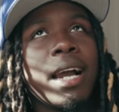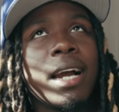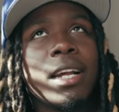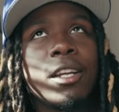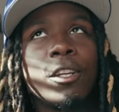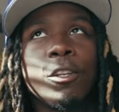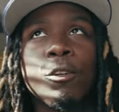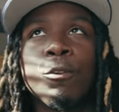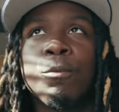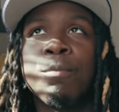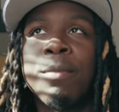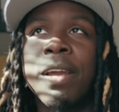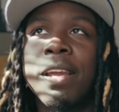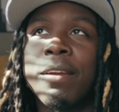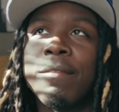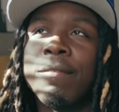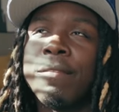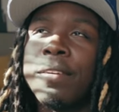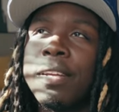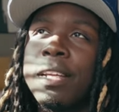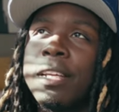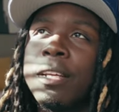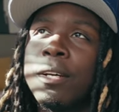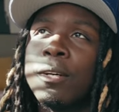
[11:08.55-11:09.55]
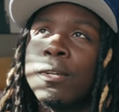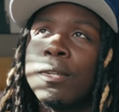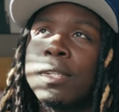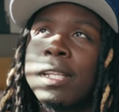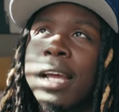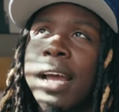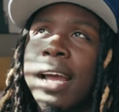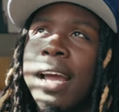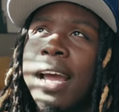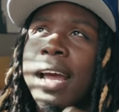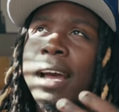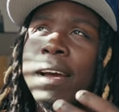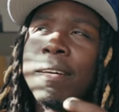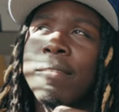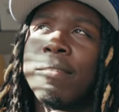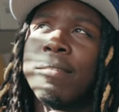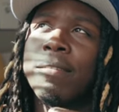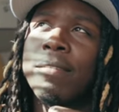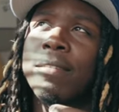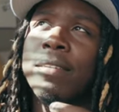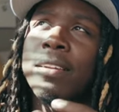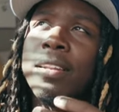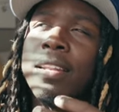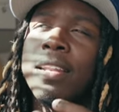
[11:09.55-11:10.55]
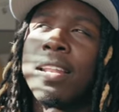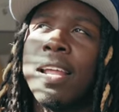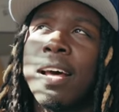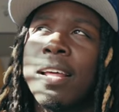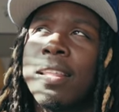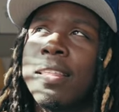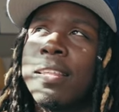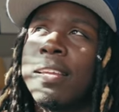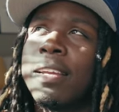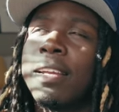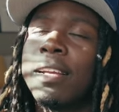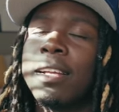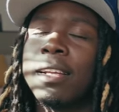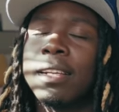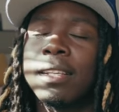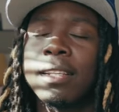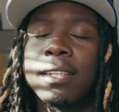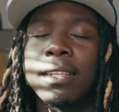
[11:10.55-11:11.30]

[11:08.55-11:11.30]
I do make videos that have nothing